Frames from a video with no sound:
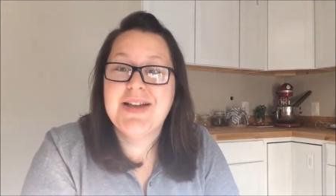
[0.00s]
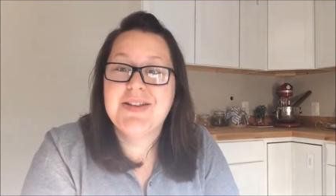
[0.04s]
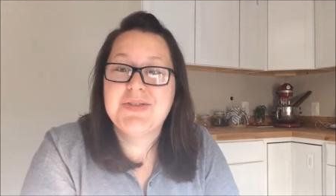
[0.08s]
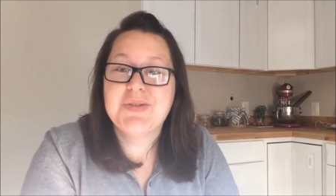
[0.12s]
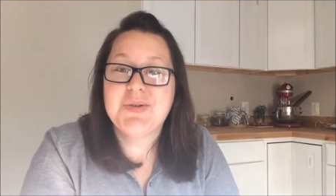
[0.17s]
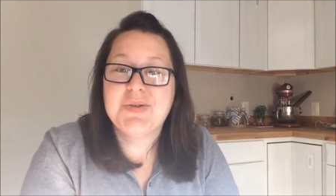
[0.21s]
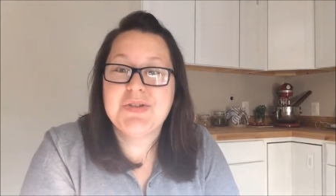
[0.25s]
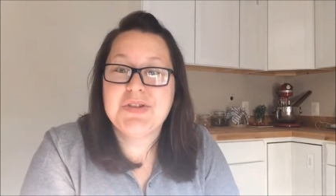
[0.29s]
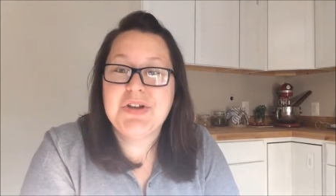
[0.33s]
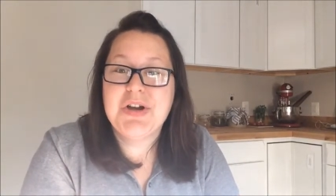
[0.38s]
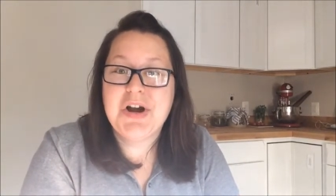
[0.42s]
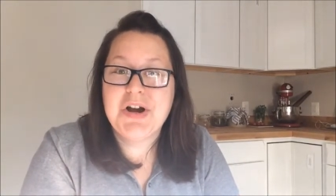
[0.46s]

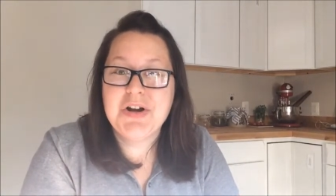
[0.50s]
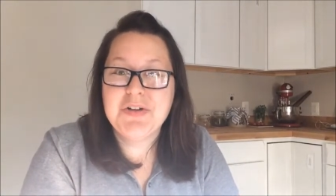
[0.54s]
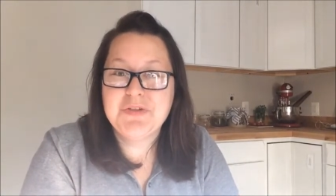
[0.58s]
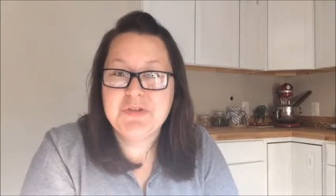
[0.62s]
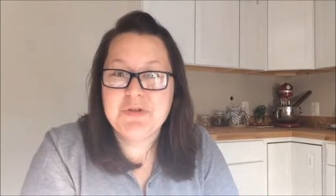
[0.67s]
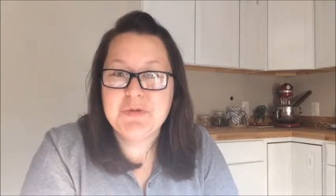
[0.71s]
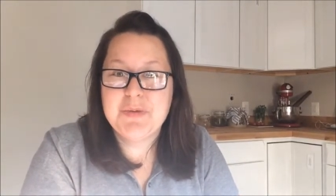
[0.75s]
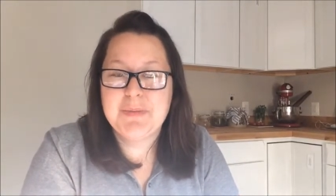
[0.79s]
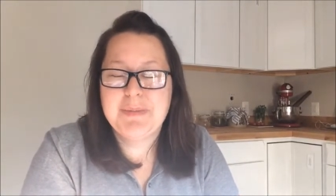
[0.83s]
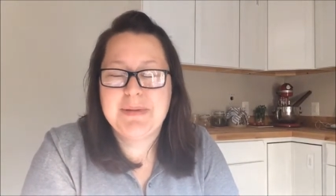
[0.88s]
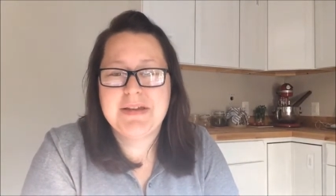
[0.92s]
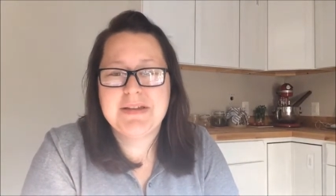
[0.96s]
So it's hard
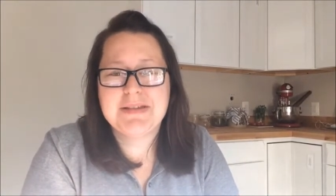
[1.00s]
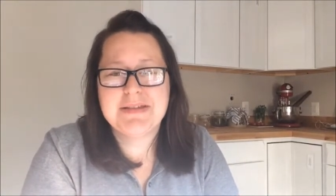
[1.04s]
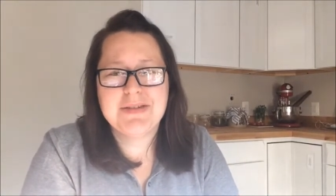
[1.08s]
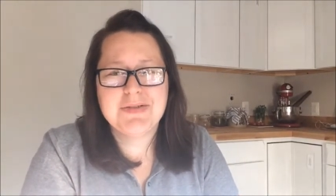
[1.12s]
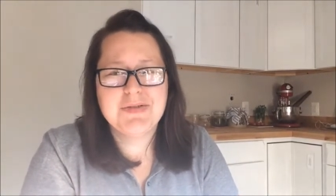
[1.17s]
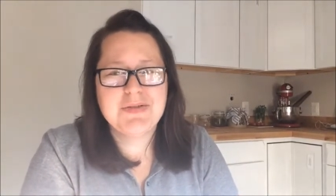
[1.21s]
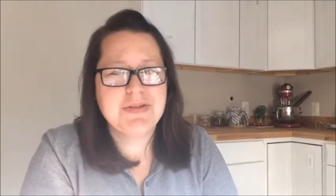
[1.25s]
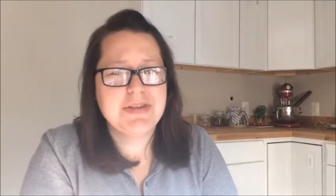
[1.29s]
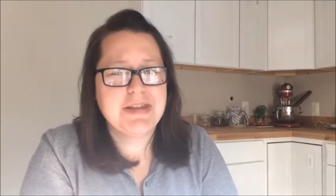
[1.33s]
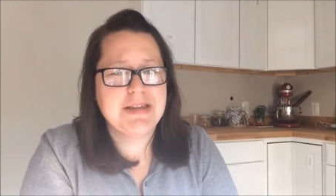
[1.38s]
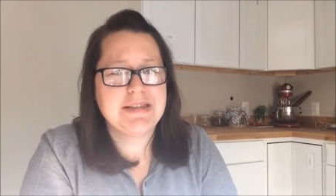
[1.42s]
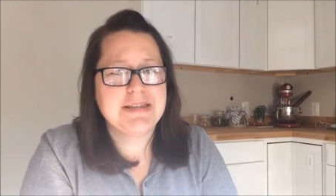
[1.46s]
for me because
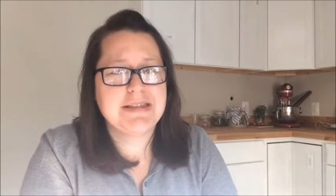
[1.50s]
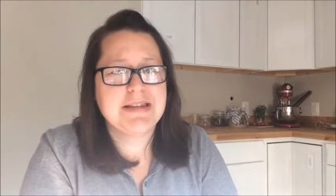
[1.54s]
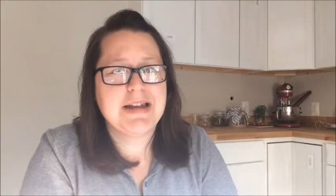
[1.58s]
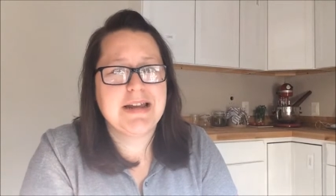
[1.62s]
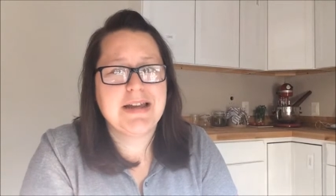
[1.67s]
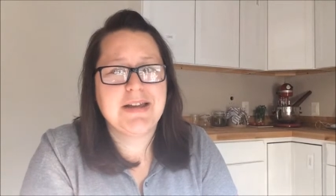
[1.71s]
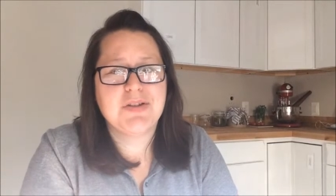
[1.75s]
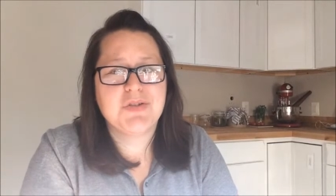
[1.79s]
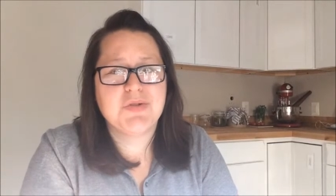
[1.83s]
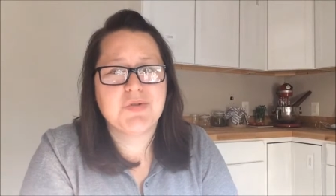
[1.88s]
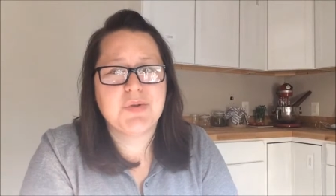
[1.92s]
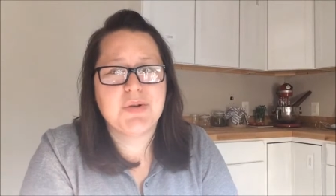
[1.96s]
those are things that
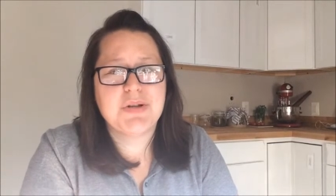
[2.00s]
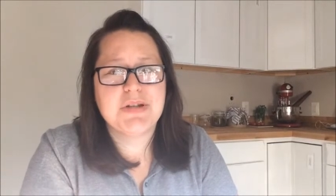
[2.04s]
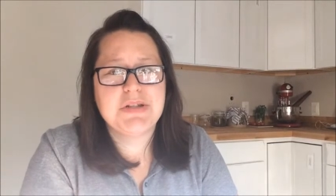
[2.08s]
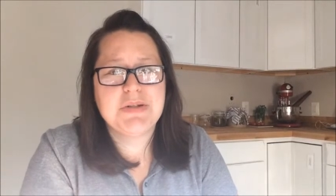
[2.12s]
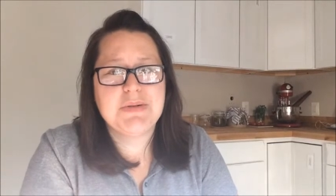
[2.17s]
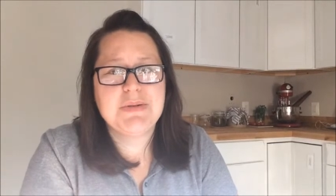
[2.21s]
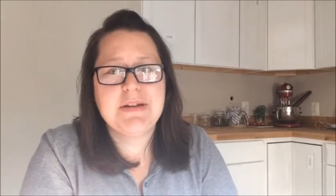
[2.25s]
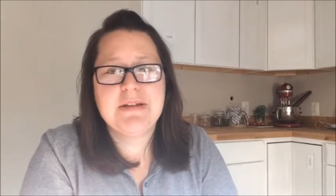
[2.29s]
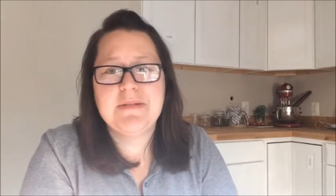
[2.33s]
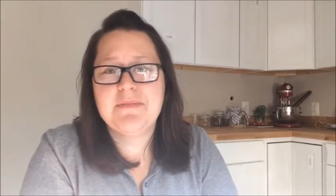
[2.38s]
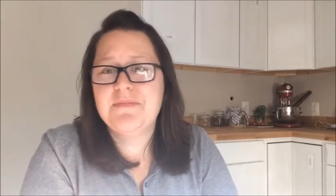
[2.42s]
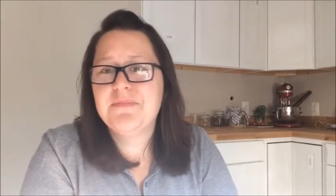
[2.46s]
I enjoy
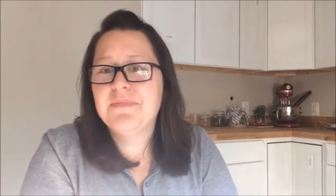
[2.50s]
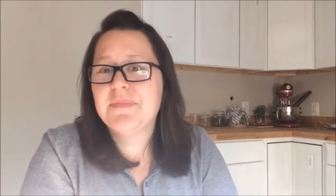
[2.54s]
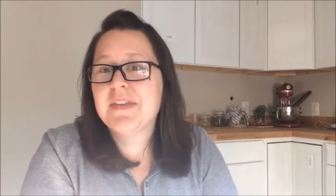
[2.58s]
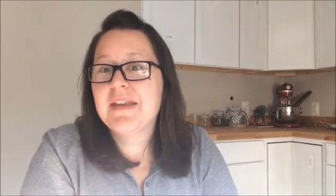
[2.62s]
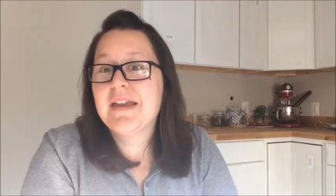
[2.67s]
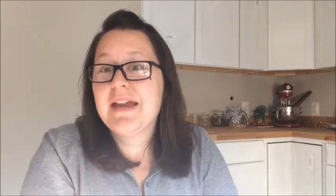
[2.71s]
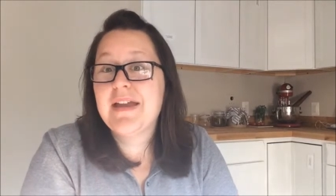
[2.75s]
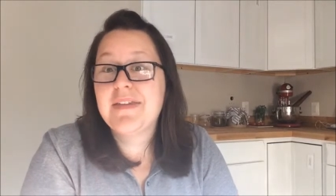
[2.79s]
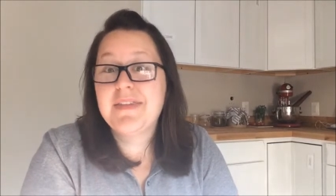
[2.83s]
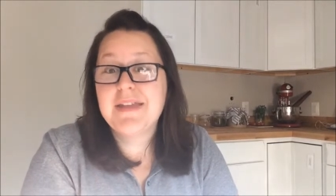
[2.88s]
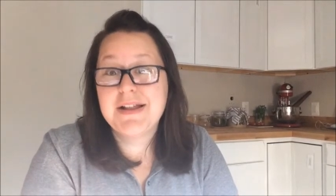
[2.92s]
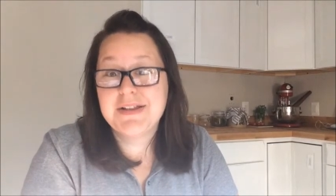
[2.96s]
doing,
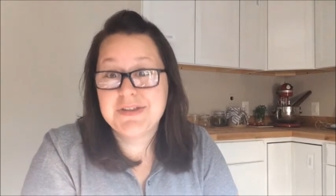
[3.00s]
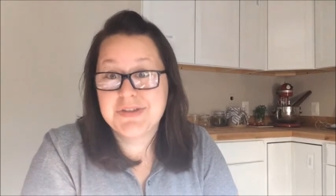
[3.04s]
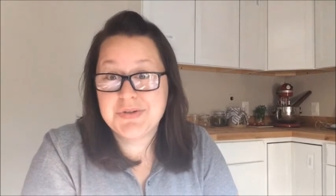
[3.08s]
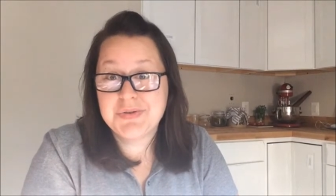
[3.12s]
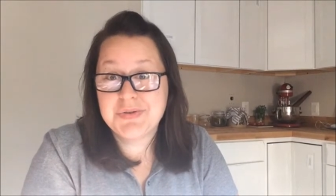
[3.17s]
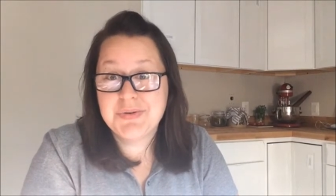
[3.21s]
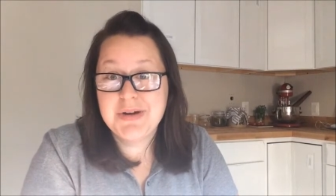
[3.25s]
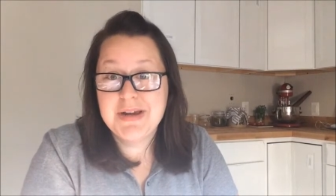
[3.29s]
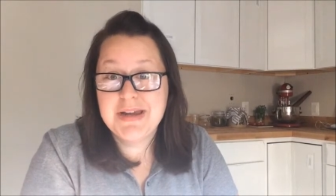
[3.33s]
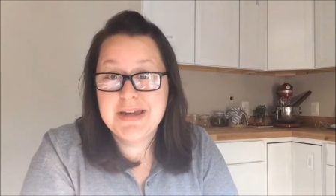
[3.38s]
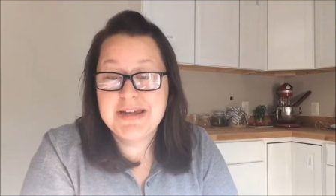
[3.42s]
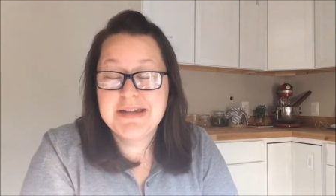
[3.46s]
and that's
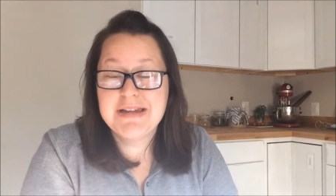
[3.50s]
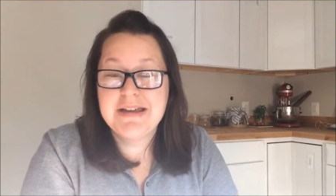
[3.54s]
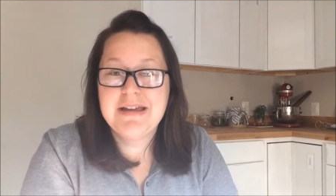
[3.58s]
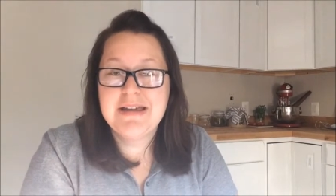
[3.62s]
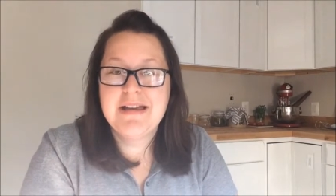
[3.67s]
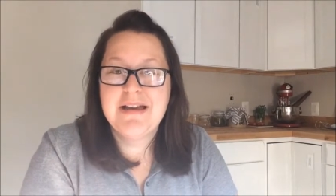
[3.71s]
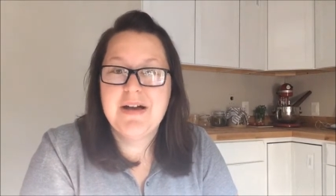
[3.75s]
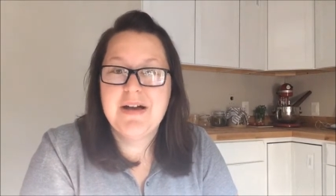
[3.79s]
great.